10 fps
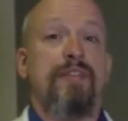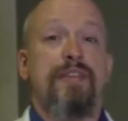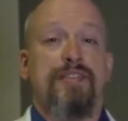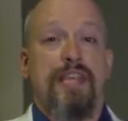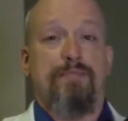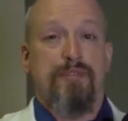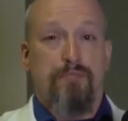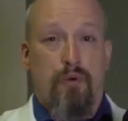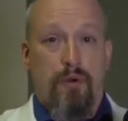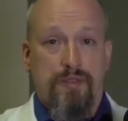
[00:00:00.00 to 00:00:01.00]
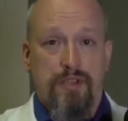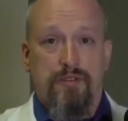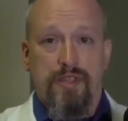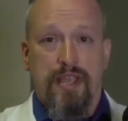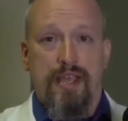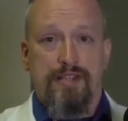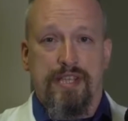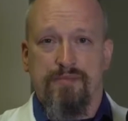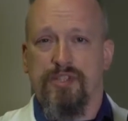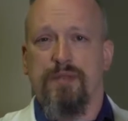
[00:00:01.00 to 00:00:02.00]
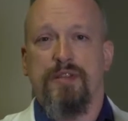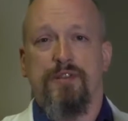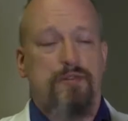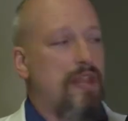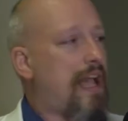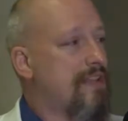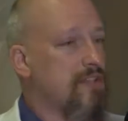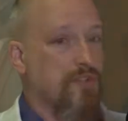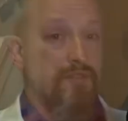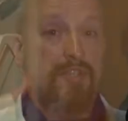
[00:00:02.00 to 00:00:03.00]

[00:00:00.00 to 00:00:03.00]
exam is important, the yearly eye exam, just to update your glasses or to see